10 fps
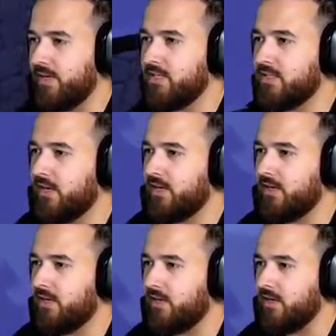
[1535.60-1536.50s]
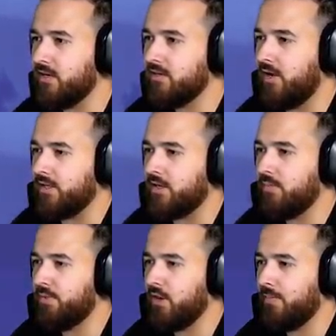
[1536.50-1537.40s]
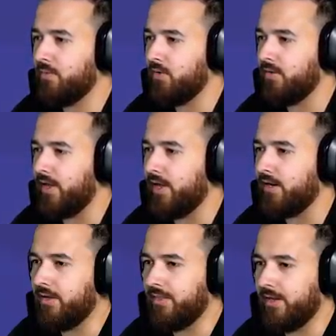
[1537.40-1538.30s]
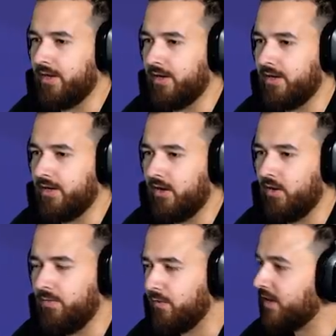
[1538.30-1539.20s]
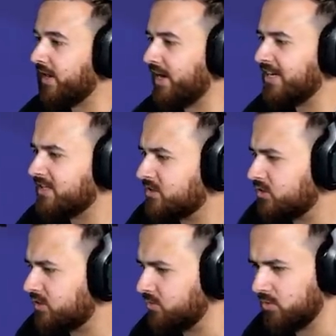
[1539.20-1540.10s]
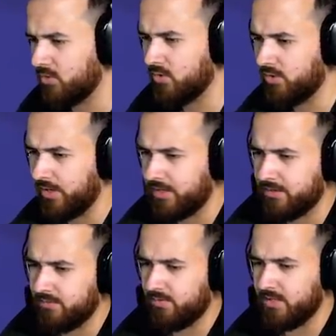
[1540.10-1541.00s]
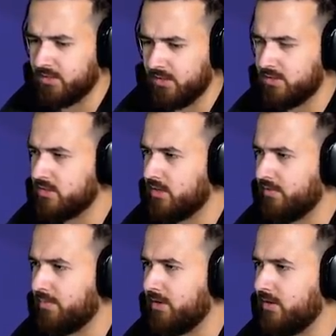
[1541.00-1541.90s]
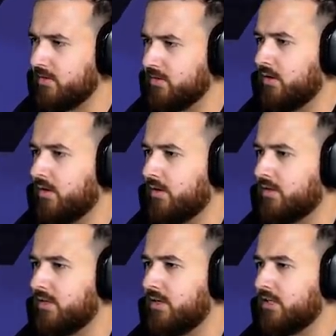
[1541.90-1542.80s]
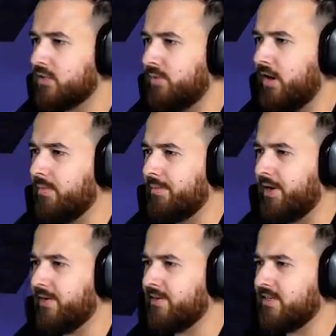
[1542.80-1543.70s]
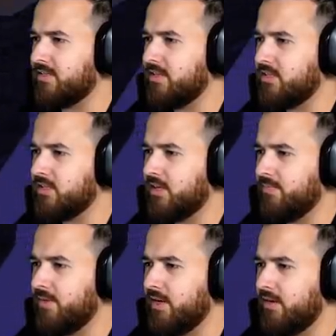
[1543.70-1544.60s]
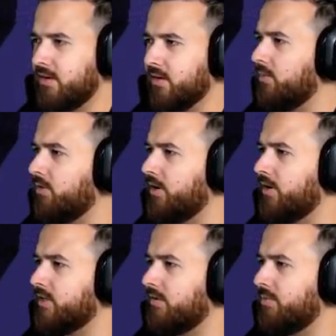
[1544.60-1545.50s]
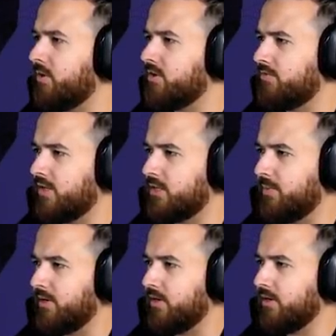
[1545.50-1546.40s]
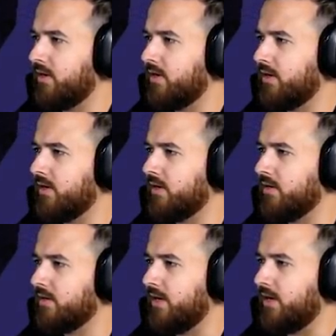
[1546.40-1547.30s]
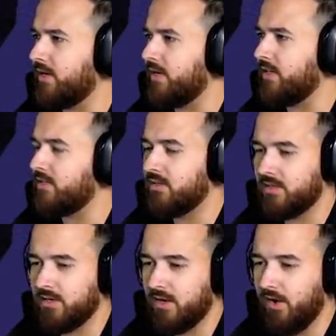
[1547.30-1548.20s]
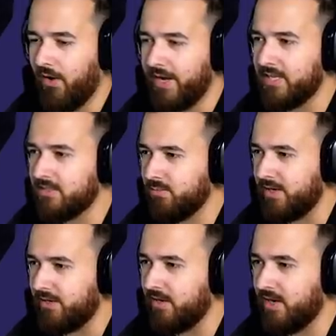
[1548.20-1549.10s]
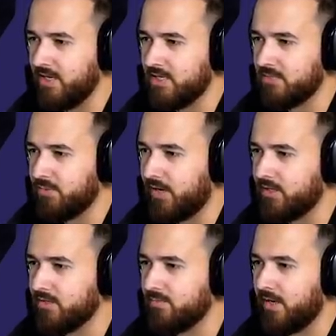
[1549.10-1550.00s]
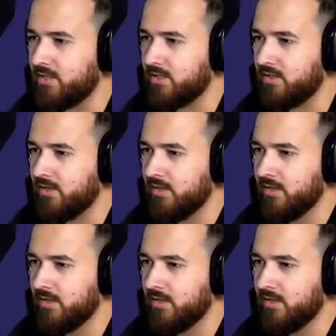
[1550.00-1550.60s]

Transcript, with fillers: Wait, can I study here? I should go bottle up all of that. And then hopefully, can I just do some more like research and stuff up here? Because uh, I can experiment, but I don't, does this just give me, Colin already knows every potion recipe. Uh, yeah, okay, that's not gonna, oh, I guess, wait, can I just practice magic?